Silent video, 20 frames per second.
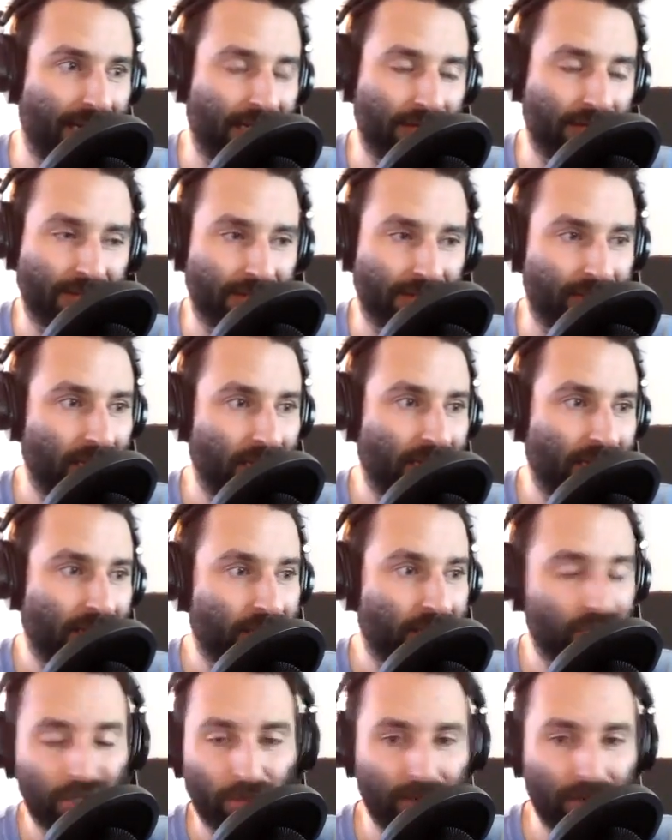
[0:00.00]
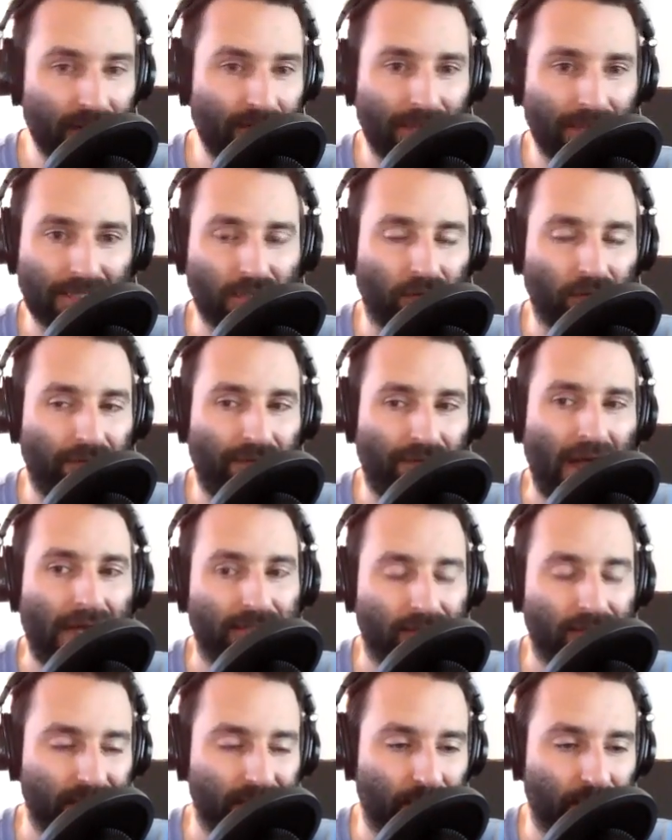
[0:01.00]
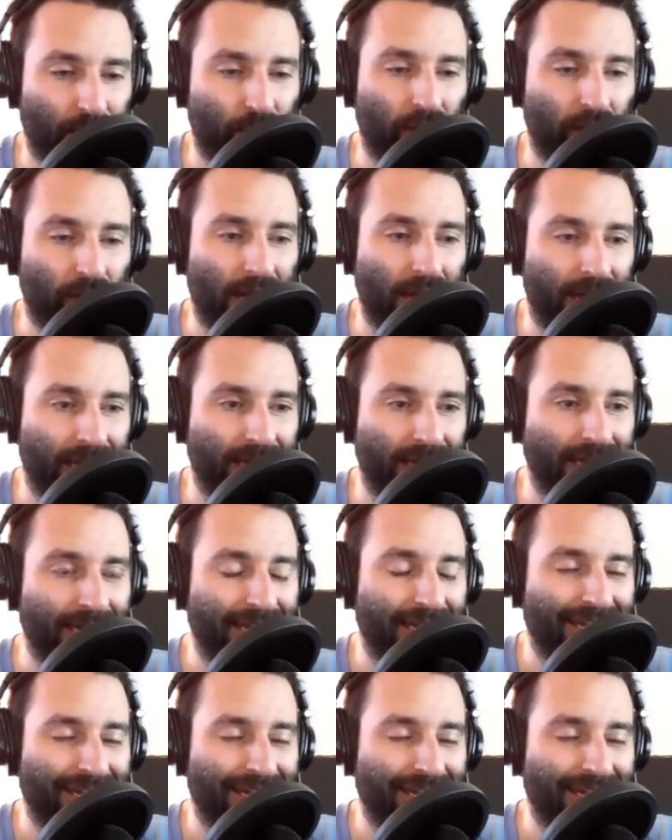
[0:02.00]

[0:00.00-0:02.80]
And there's so many mental factors at play,